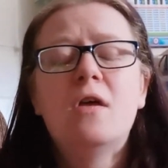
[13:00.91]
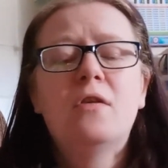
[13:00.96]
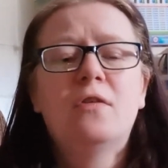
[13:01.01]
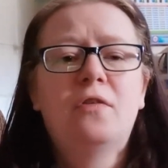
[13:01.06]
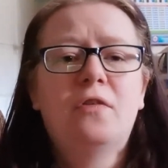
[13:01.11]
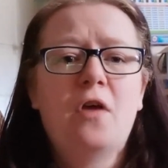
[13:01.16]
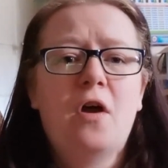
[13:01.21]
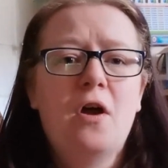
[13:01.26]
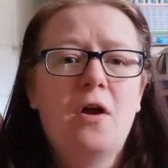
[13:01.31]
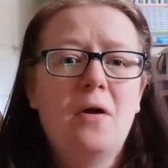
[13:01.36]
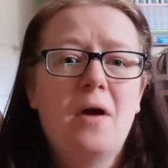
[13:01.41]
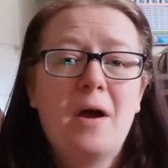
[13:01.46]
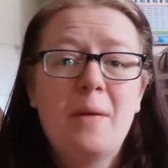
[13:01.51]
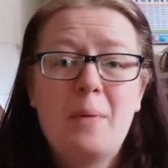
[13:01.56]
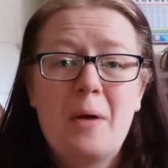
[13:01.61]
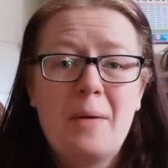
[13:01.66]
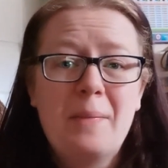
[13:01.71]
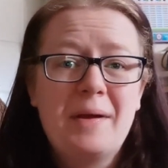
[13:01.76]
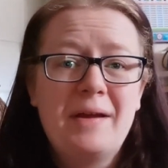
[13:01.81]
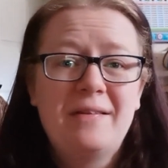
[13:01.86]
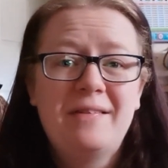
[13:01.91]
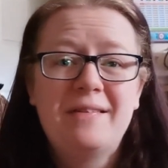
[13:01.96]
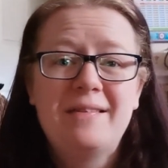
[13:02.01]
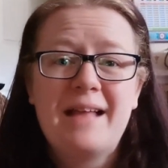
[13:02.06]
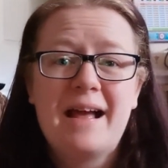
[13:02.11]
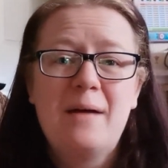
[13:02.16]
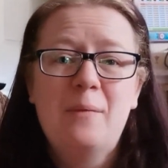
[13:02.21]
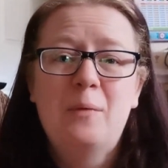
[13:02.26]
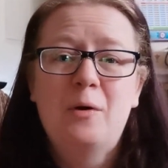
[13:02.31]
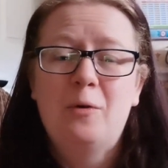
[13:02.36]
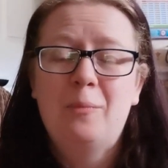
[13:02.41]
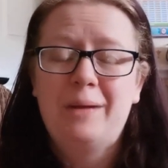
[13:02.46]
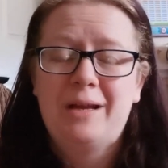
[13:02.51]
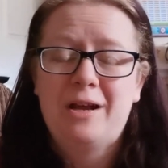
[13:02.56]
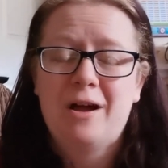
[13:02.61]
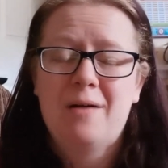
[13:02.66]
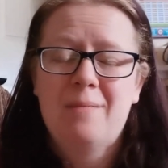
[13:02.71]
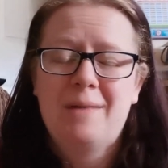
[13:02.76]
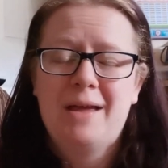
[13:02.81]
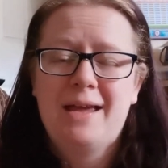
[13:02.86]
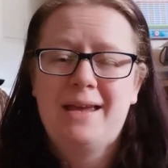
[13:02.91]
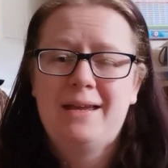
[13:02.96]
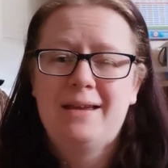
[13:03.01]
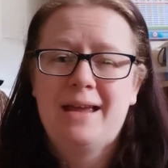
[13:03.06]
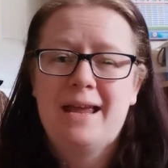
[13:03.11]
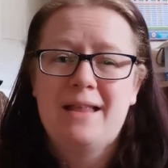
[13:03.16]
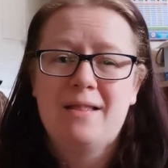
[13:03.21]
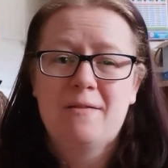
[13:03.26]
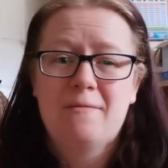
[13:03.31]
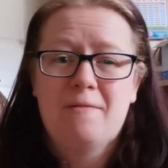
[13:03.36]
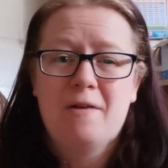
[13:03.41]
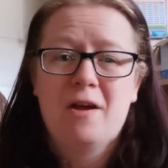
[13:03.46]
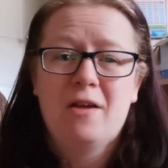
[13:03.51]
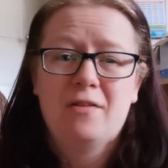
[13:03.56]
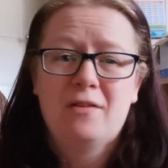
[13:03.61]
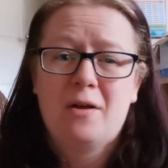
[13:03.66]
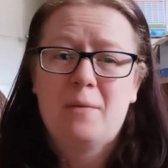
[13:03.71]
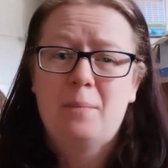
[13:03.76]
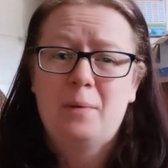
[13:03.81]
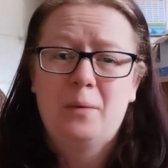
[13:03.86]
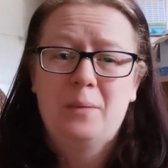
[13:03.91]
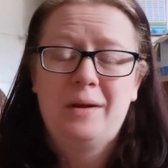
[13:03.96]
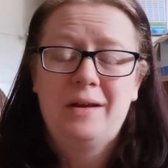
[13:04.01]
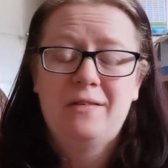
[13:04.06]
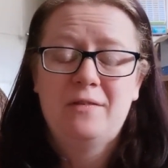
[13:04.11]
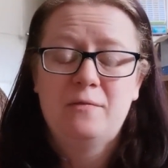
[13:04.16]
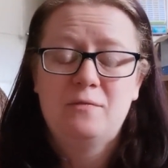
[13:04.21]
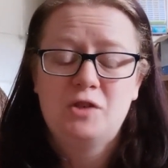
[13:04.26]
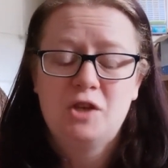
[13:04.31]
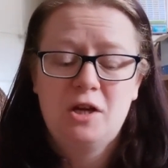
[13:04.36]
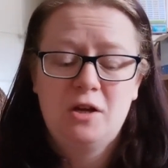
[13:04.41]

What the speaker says: So I promise that will be coming in the first couple of weeks of